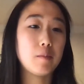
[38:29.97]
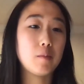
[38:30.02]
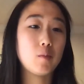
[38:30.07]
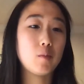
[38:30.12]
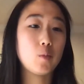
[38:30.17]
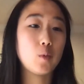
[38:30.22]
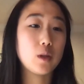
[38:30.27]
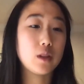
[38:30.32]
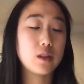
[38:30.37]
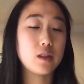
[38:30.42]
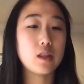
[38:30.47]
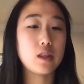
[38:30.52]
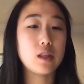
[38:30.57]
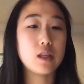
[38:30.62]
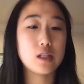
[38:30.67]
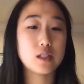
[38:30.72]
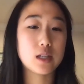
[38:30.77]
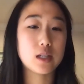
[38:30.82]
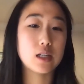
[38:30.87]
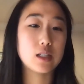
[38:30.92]
with
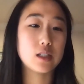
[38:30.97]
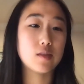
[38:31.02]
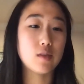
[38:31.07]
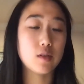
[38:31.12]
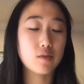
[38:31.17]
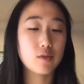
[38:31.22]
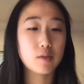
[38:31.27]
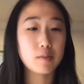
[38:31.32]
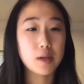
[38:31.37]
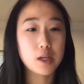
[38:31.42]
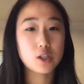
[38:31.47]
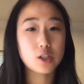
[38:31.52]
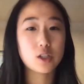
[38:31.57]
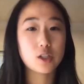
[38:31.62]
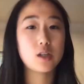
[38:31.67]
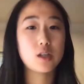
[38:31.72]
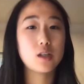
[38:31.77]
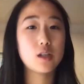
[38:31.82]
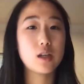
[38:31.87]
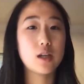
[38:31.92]
these kinds of
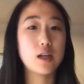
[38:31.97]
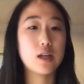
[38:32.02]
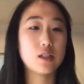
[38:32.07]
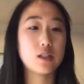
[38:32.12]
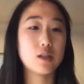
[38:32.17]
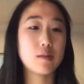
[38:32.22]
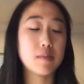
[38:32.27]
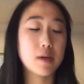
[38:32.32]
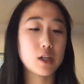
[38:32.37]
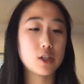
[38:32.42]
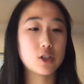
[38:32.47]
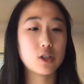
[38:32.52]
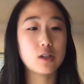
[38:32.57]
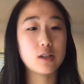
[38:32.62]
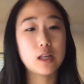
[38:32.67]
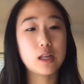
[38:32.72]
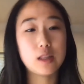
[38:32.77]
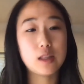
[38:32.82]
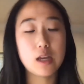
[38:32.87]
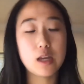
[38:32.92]
information, and to make sure
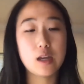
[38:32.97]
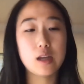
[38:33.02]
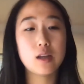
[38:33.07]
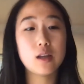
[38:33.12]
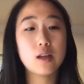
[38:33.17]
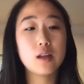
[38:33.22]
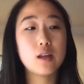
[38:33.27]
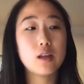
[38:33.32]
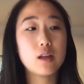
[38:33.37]
that they